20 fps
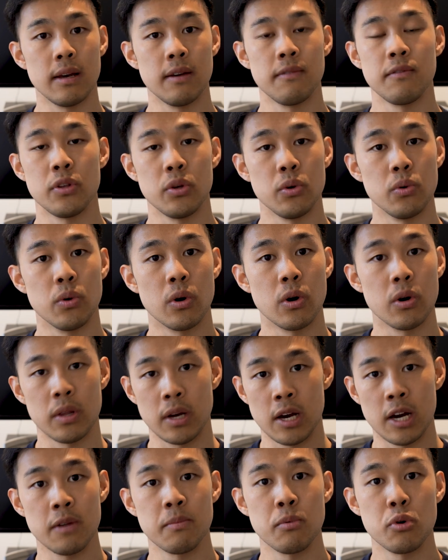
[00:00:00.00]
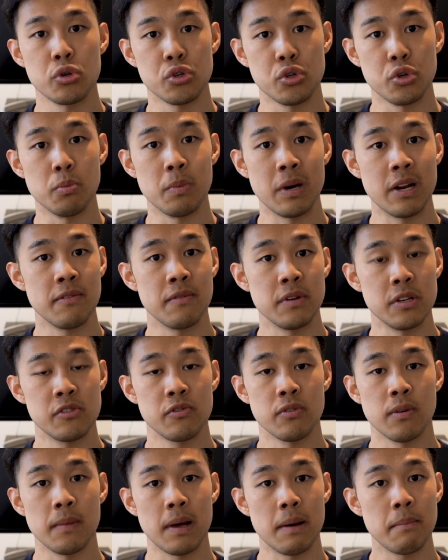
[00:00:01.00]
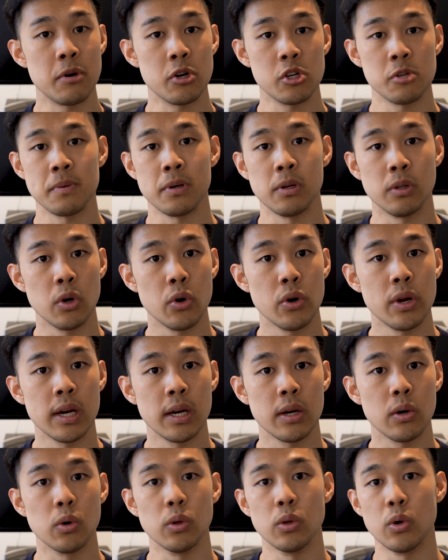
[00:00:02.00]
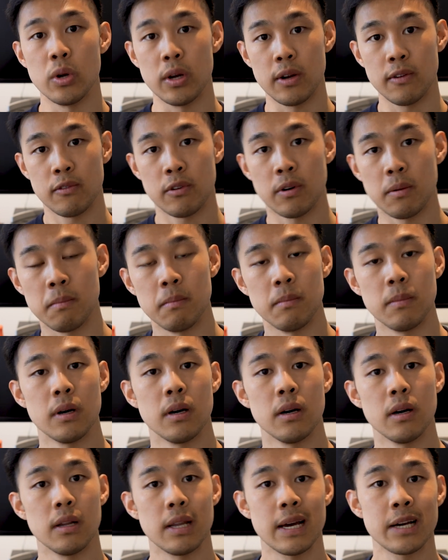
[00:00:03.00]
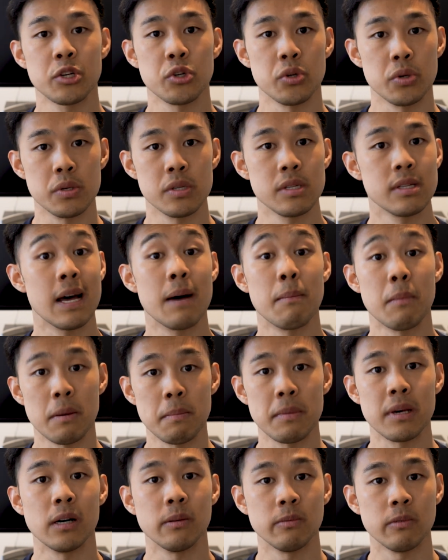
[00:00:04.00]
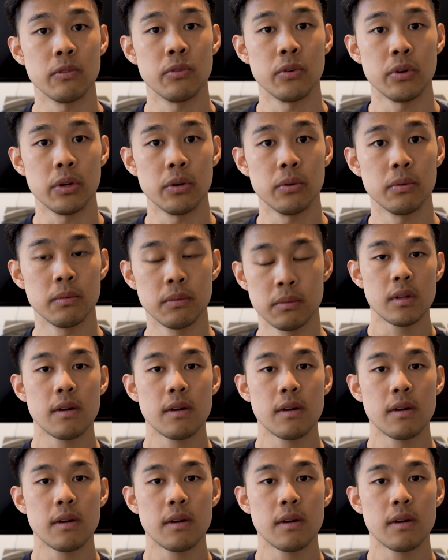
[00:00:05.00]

if you are the kind of person who benefits from that peer-to-peer learning or learning from lecturers, that might be helpful for you.